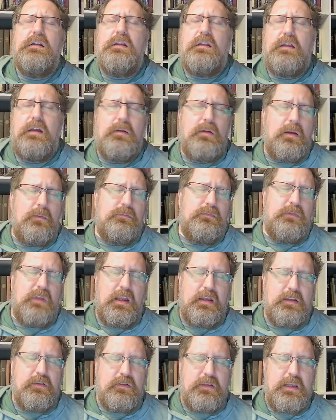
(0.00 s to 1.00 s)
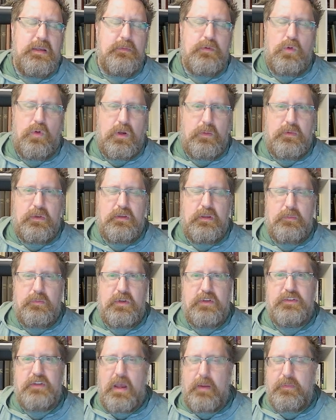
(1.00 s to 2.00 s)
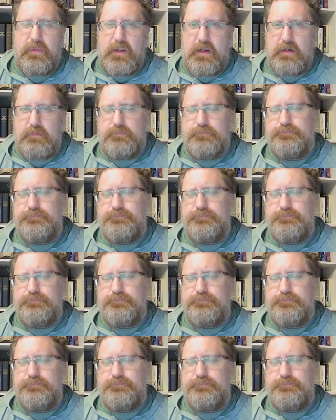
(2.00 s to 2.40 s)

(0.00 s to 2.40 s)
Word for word: I can keep going, but I'm going to stop there.